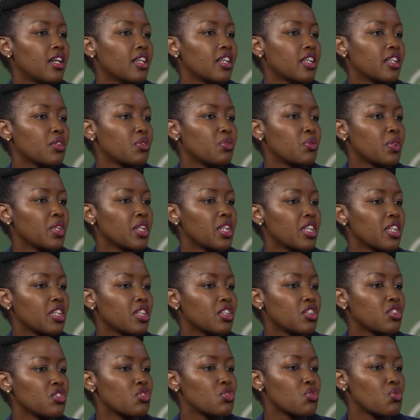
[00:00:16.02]
in
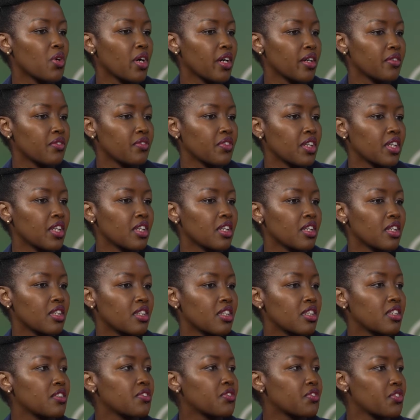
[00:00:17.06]
really driving
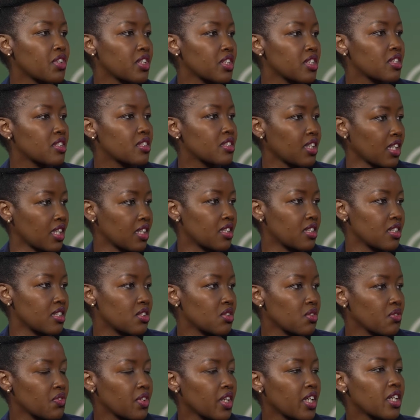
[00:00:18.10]
the different
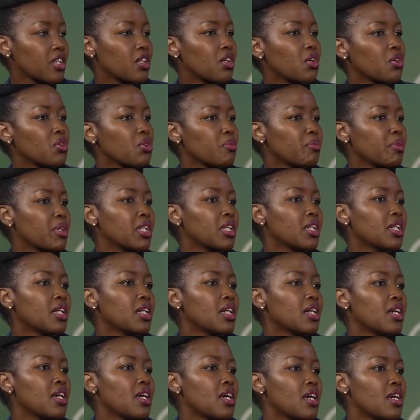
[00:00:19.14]
sectors of the economy.
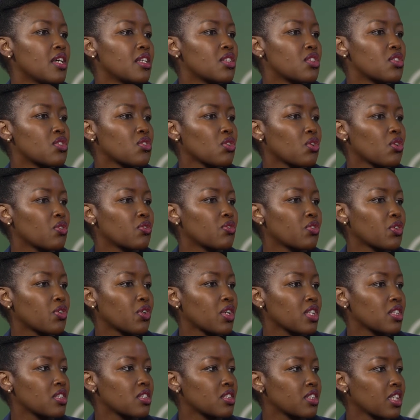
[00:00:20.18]
And so for
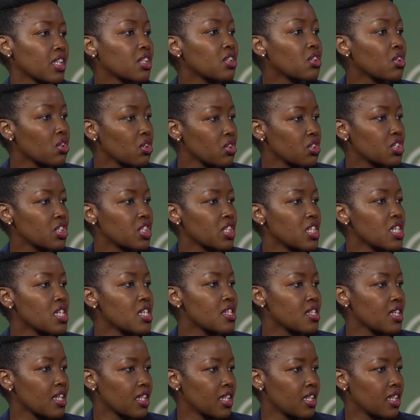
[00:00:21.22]
us, technology
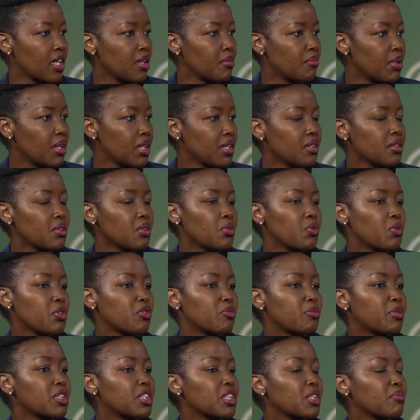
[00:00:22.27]
is an enabler.
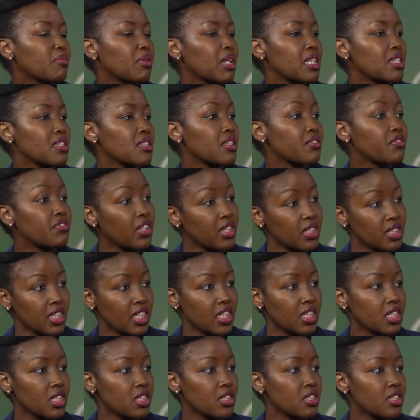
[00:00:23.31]
We've put in place the
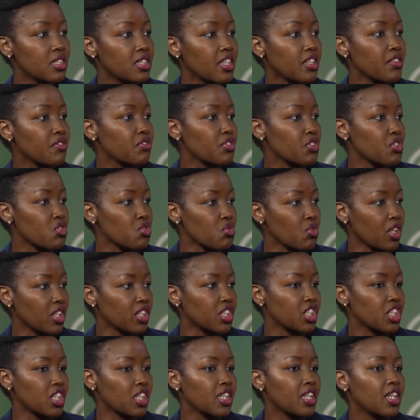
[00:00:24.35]
foundations, the
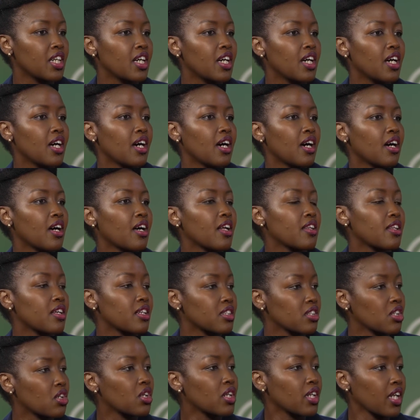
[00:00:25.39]
infrastructure uh,
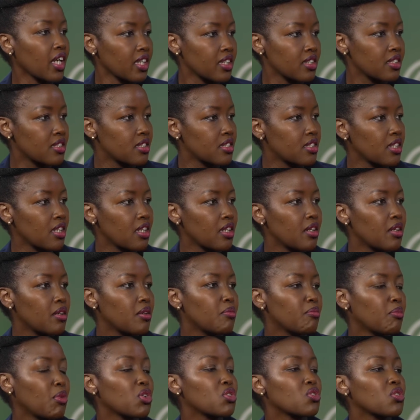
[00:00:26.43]
that connects uh,
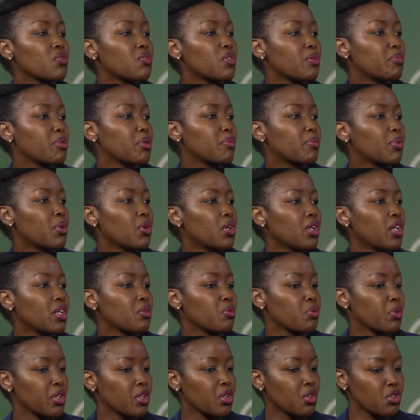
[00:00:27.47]
most of the people,
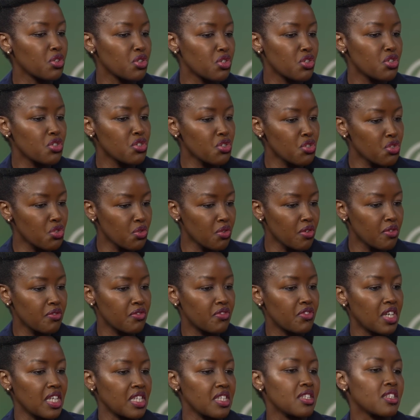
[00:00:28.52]
and we continue to
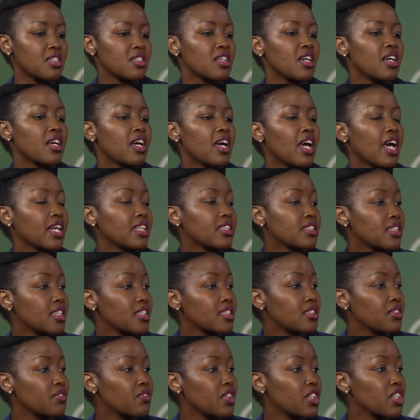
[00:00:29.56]
invest
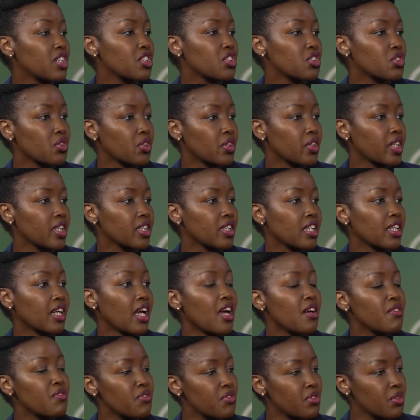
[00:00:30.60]
extensively ensuring that
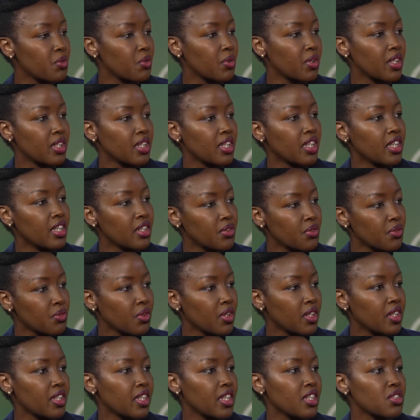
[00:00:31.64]
everyone in
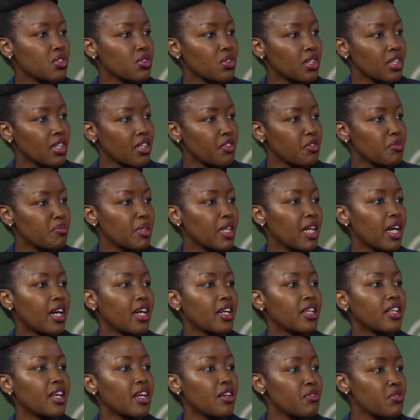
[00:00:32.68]
Rwanda is not left
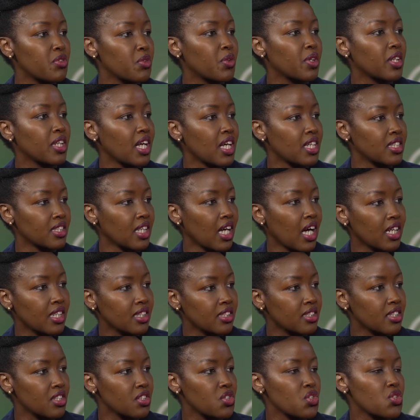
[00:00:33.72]
behind. Everyone has
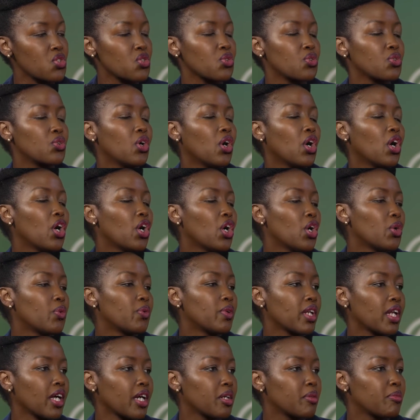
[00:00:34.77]
access to
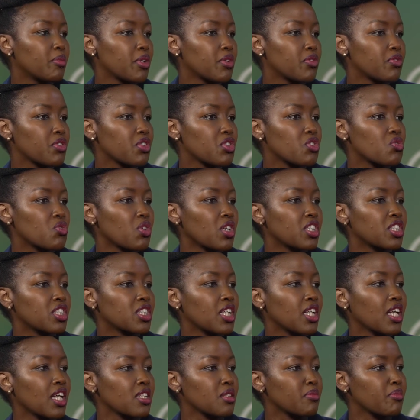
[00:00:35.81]
reliable
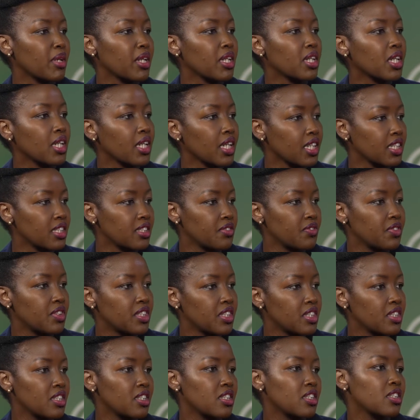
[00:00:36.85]
infrastructure. Last mile
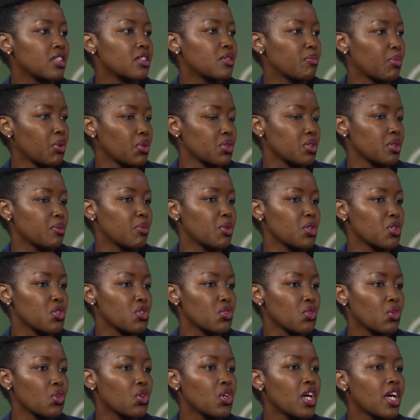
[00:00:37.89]
connectivity is possible. And
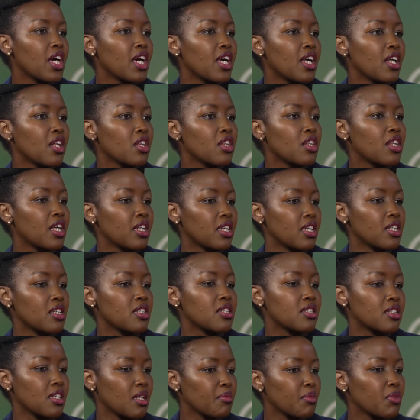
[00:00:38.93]
so that
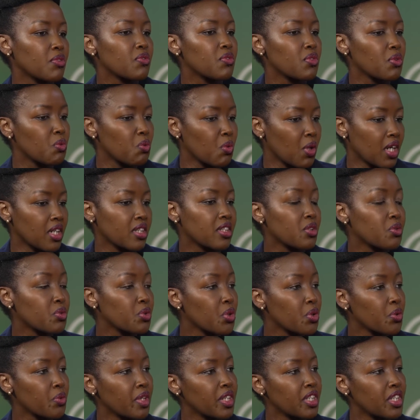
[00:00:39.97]
is some of the work that
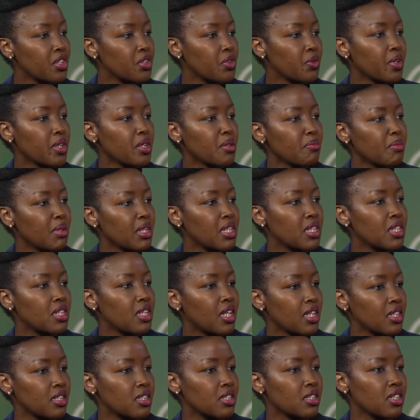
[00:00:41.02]
we're already doing, but
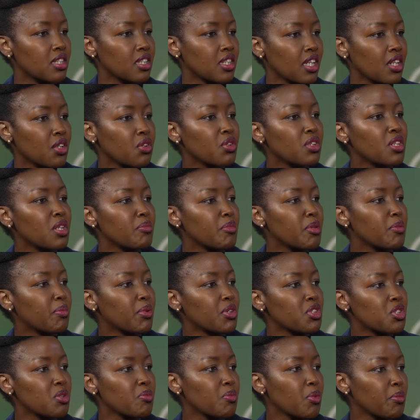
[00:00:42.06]
that can only be
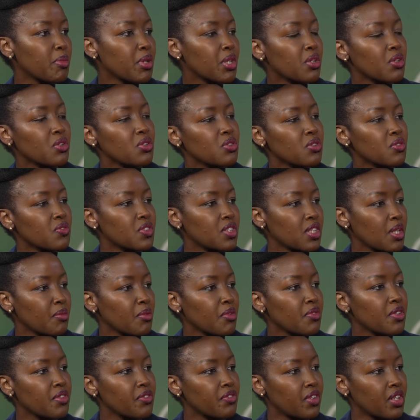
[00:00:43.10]
possible because of some
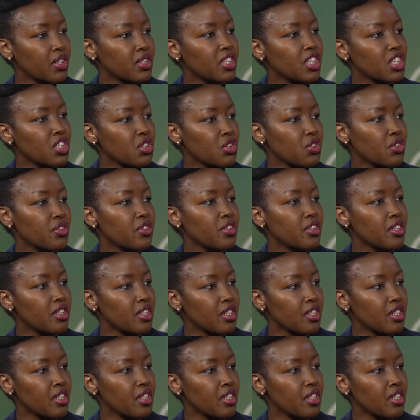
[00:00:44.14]
of the foundational